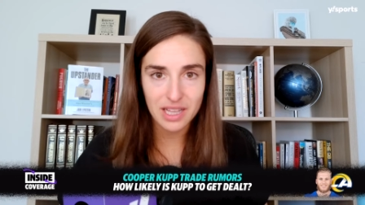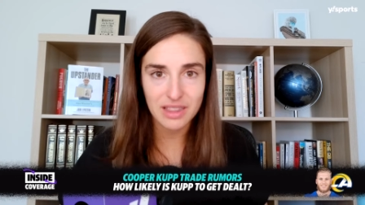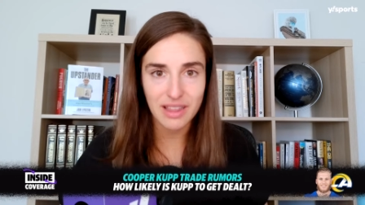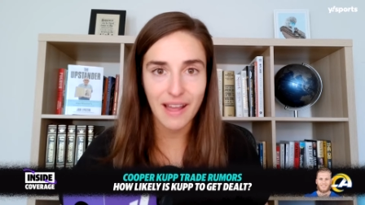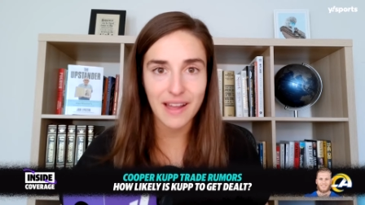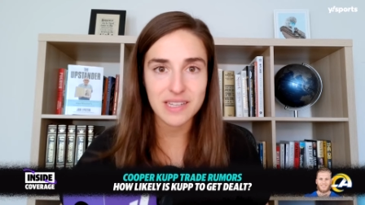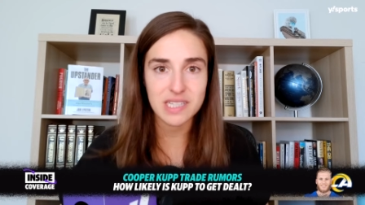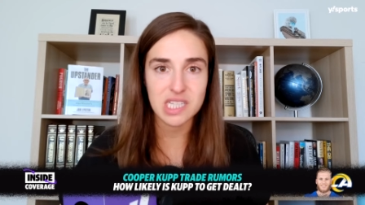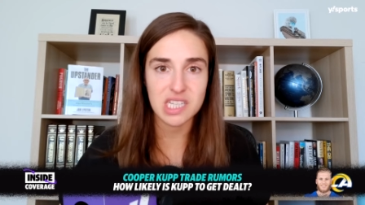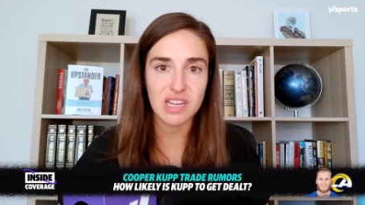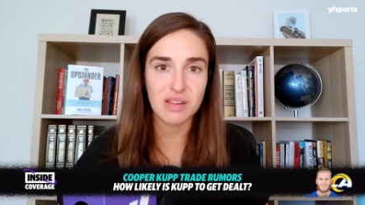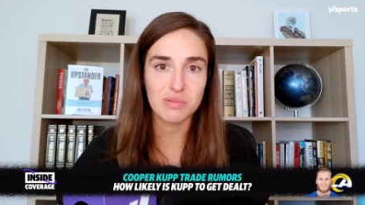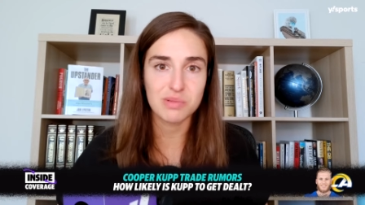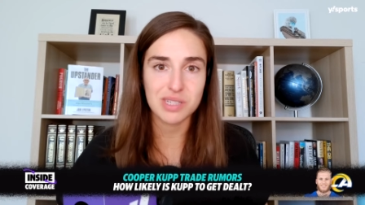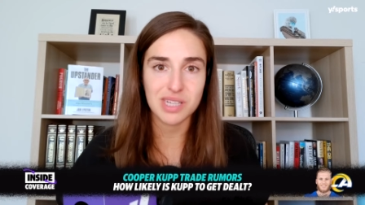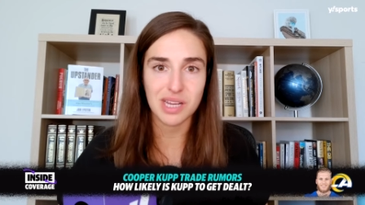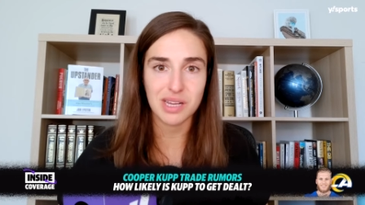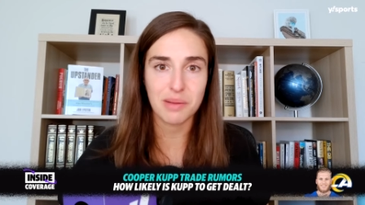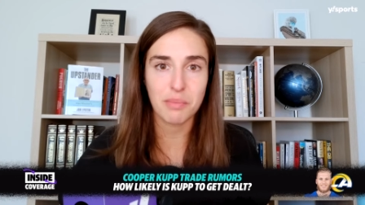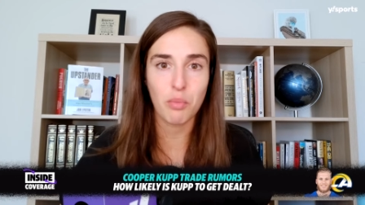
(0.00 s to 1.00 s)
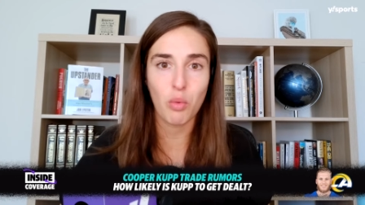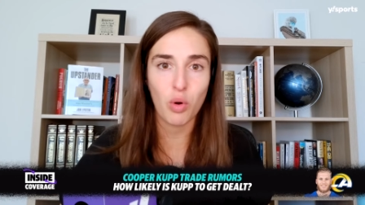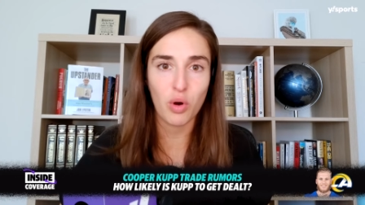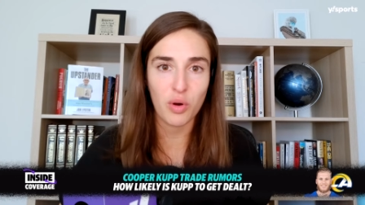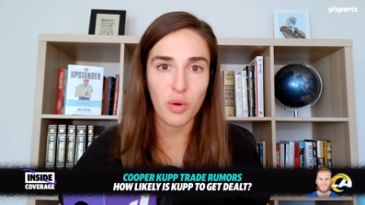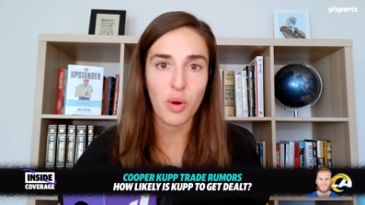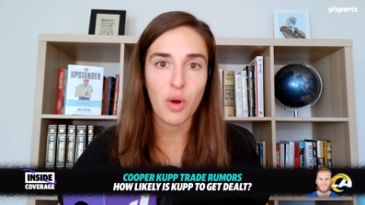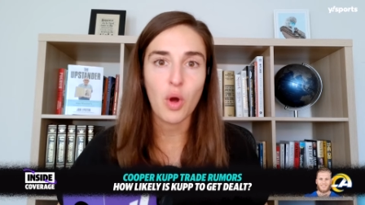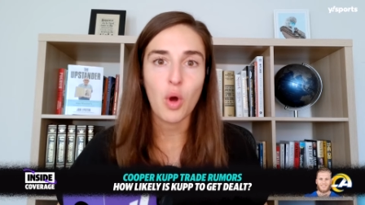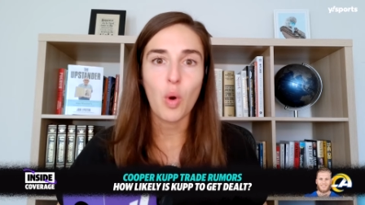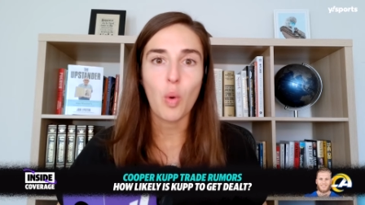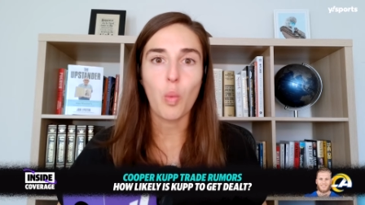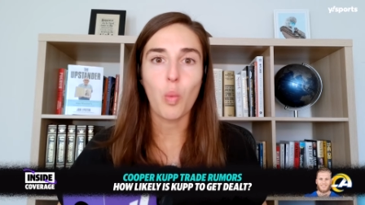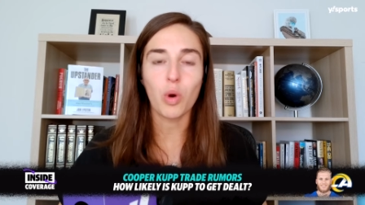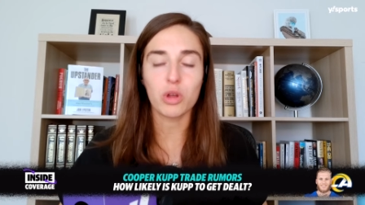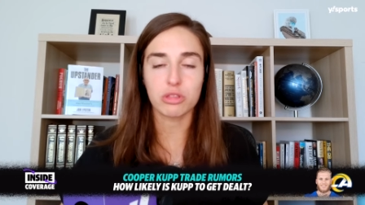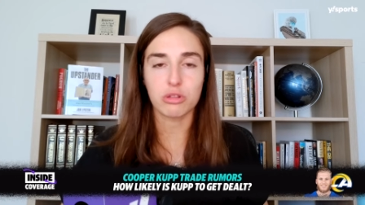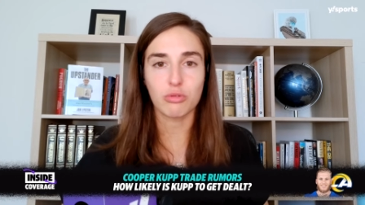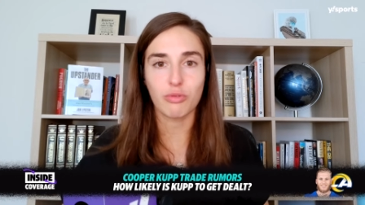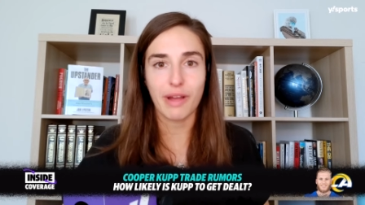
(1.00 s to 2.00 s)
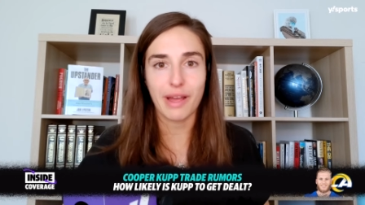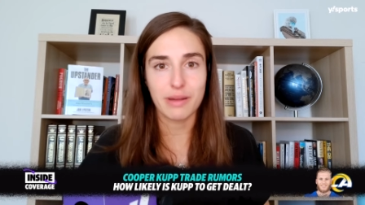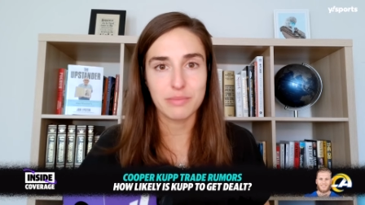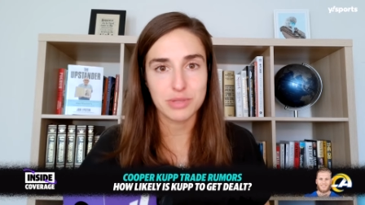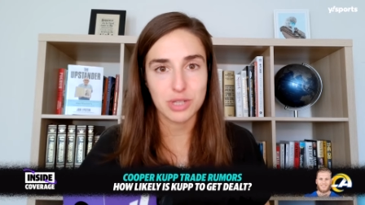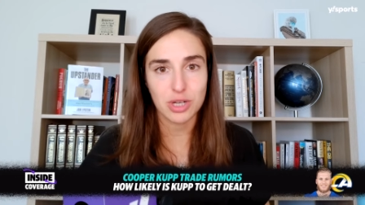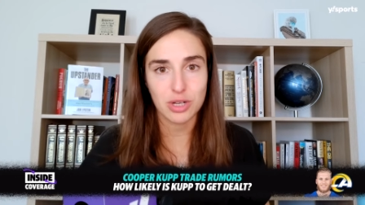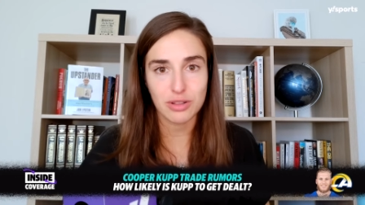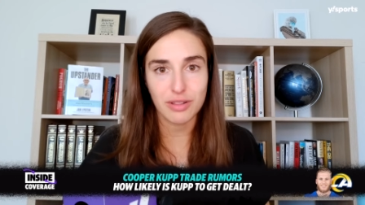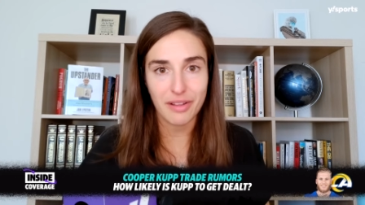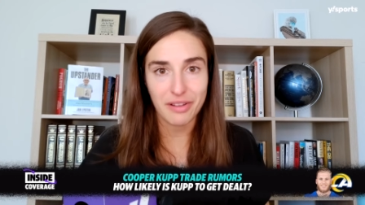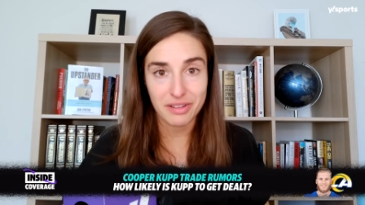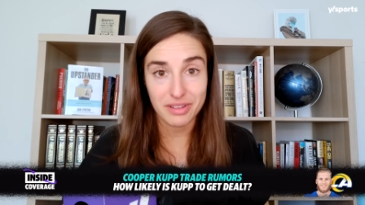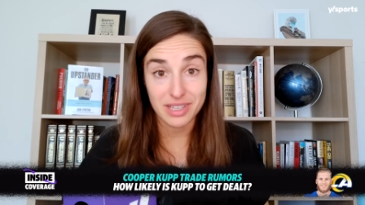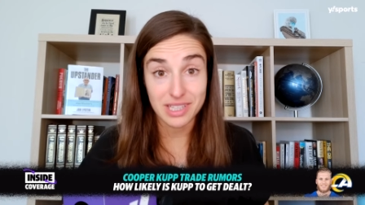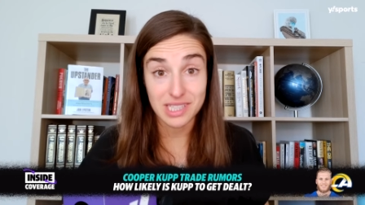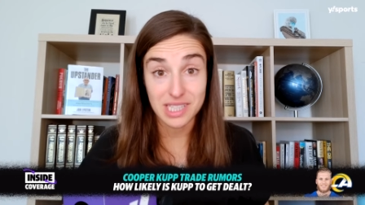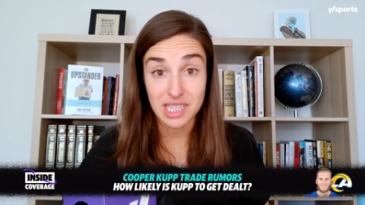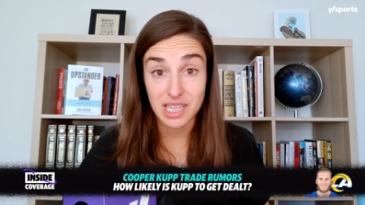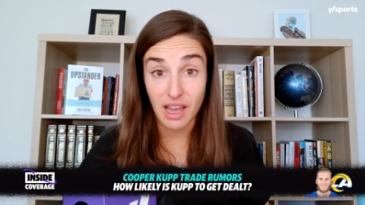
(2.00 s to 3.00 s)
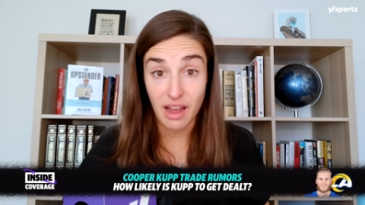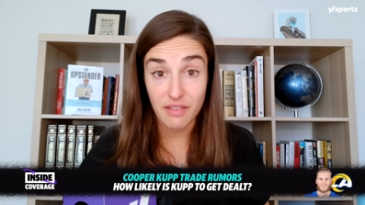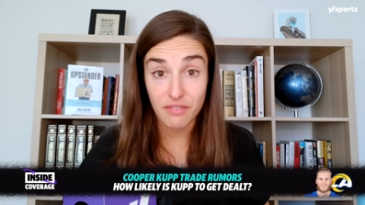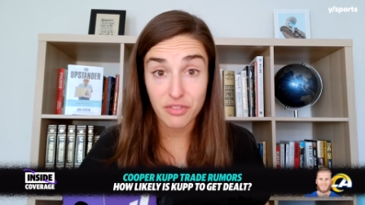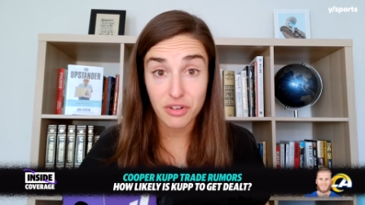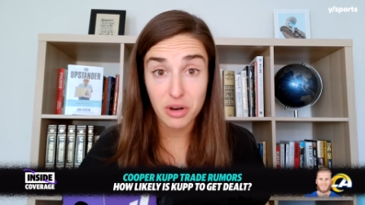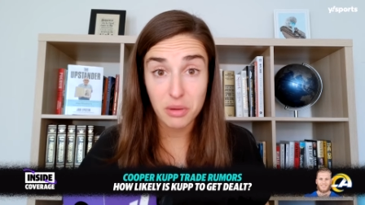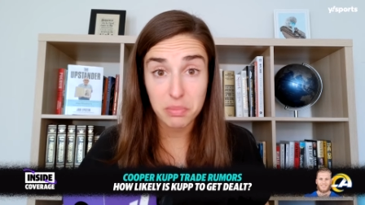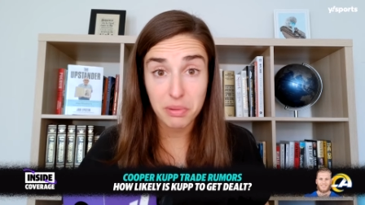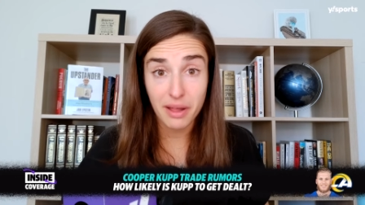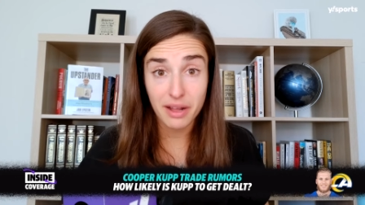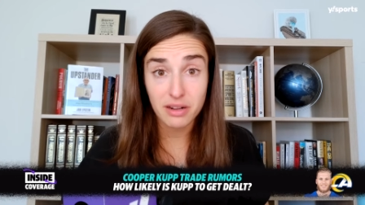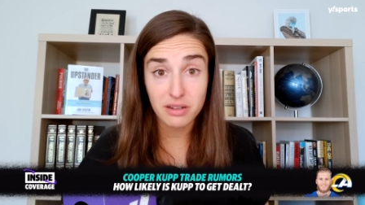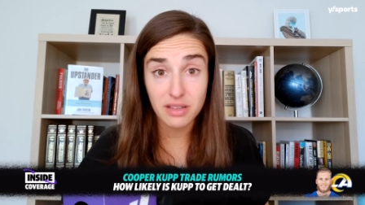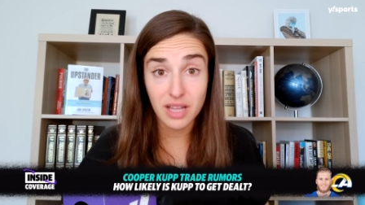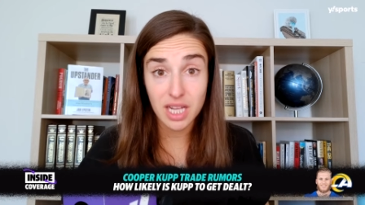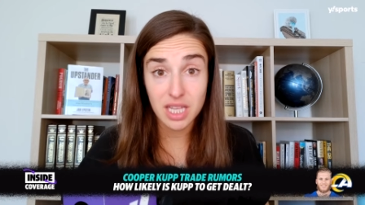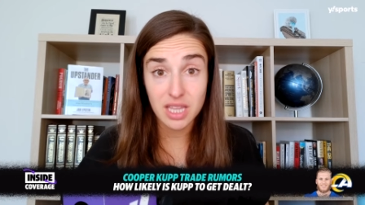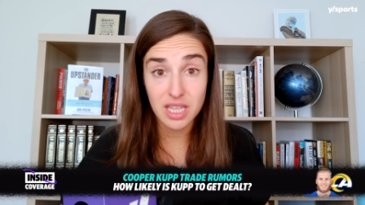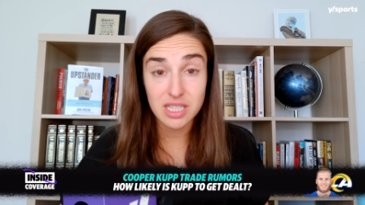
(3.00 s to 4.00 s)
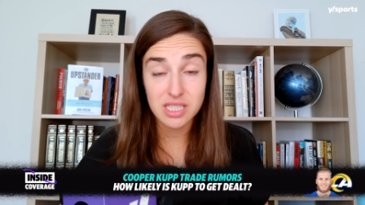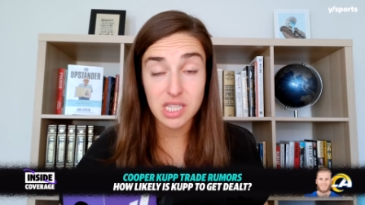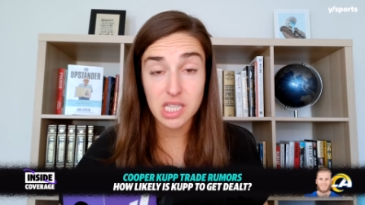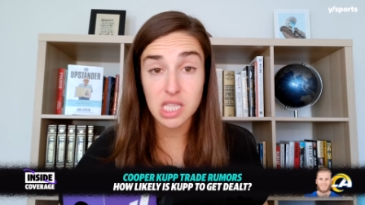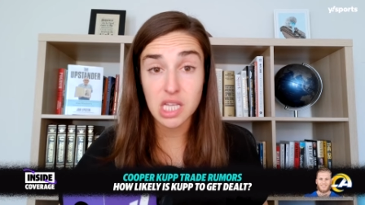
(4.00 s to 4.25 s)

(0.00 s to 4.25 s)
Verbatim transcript: Like that seems like more what the Rams are likely to get for a player like this.